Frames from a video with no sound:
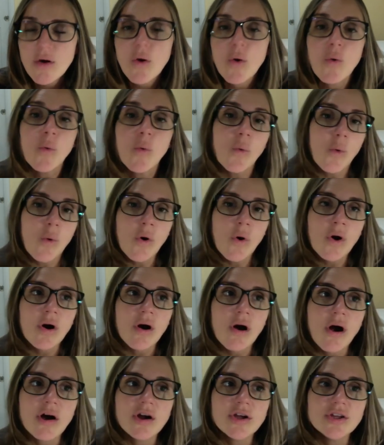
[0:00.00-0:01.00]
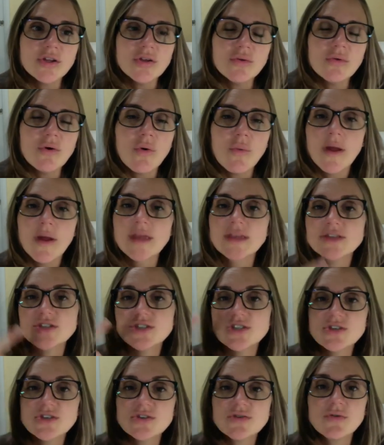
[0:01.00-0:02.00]
Or are you going
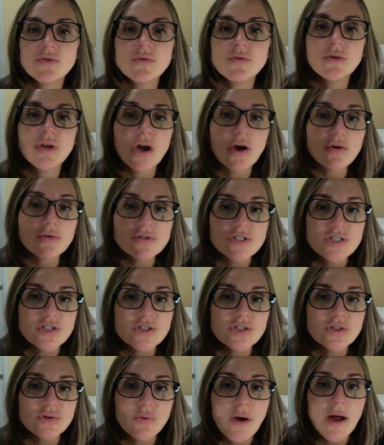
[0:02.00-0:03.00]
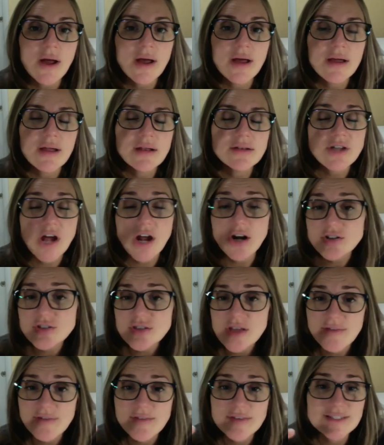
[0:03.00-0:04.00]
to go to a doctor's
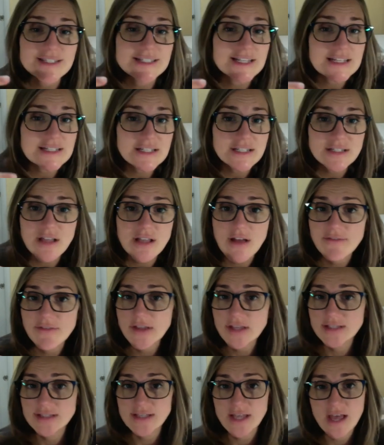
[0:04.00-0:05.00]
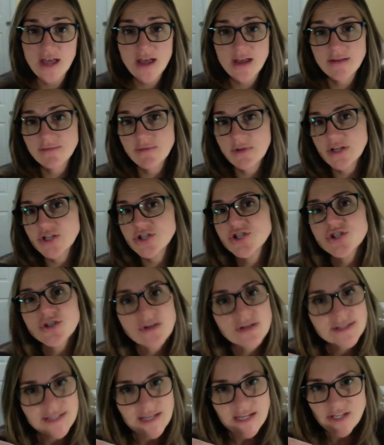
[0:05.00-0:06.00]
office, a dentist's office, an
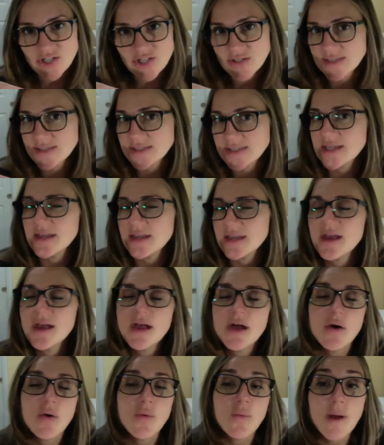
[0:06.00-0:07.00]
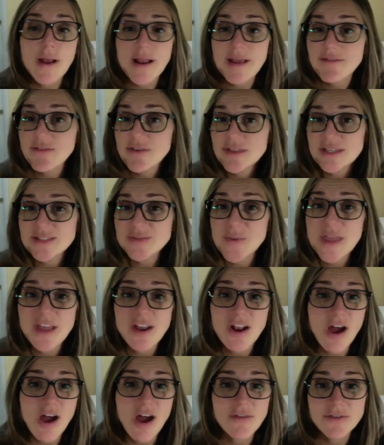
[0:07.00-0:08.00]
insurance agency, whatever this week,
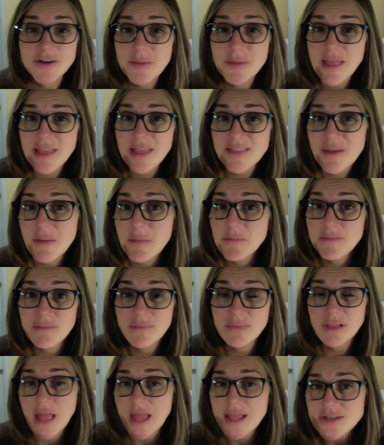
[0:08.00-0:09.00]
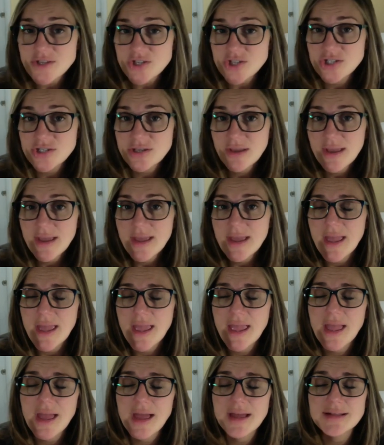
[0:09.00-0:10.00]
and offer to make them lunch
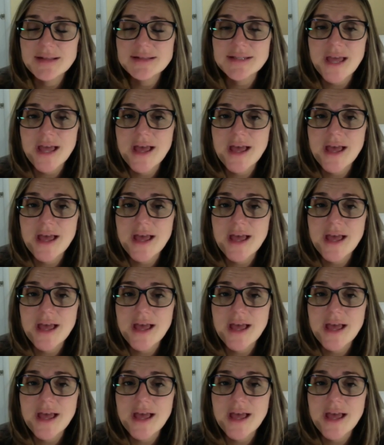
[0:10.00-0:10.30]
and